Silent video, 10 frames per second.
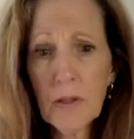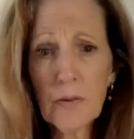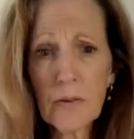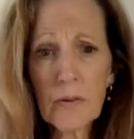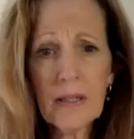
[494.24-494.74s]

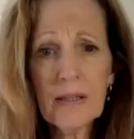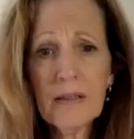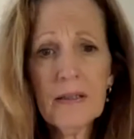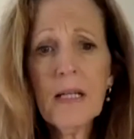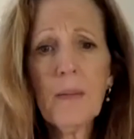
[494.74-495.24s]
or
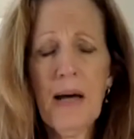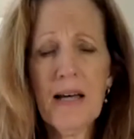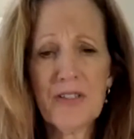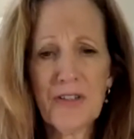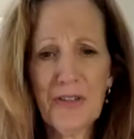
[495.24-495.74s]
any
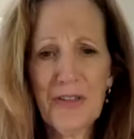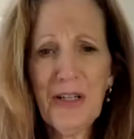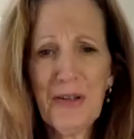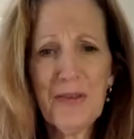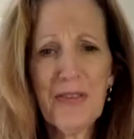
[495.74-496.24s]
pastor, you
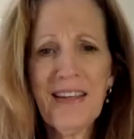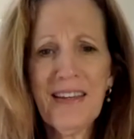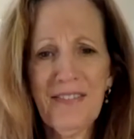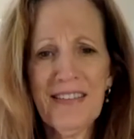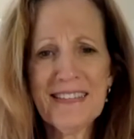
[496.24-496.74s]
know, you think
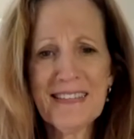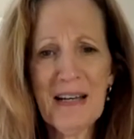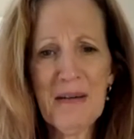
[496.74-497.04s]
of it,